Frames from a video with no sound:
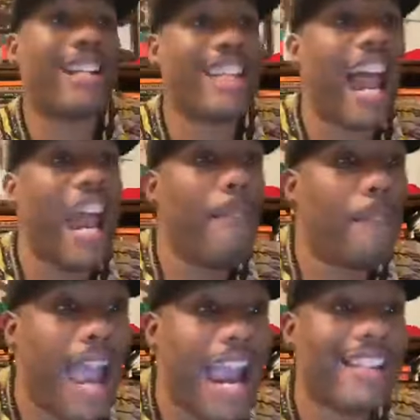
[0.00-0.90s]
the same
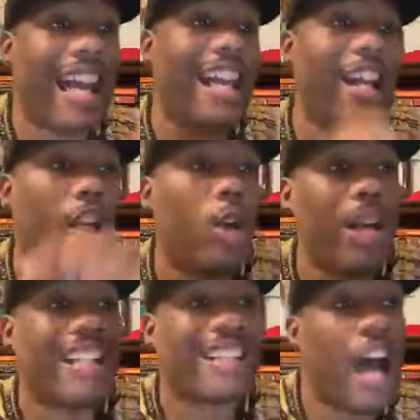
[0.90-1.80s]
page that
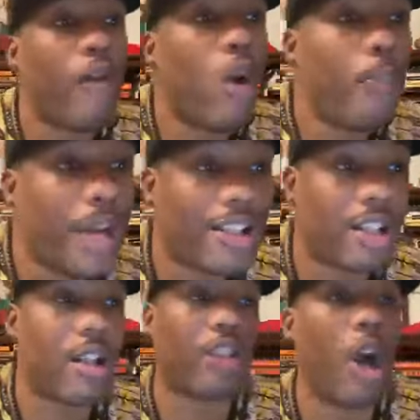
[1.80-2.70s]
included several
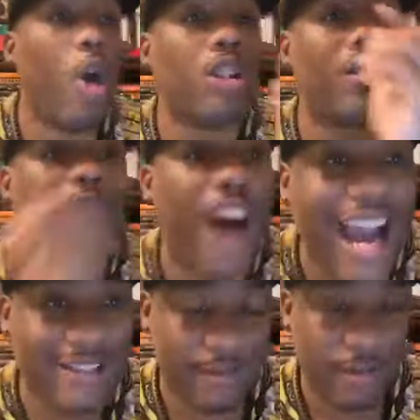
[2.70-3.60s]
pictures of soldiers
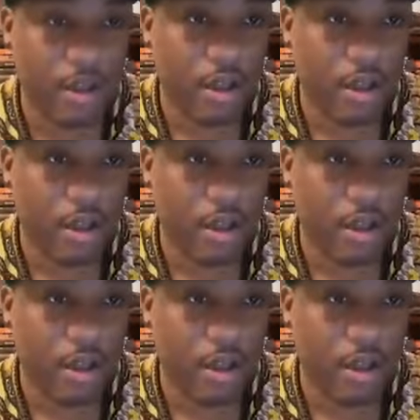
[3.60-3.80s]
fighting,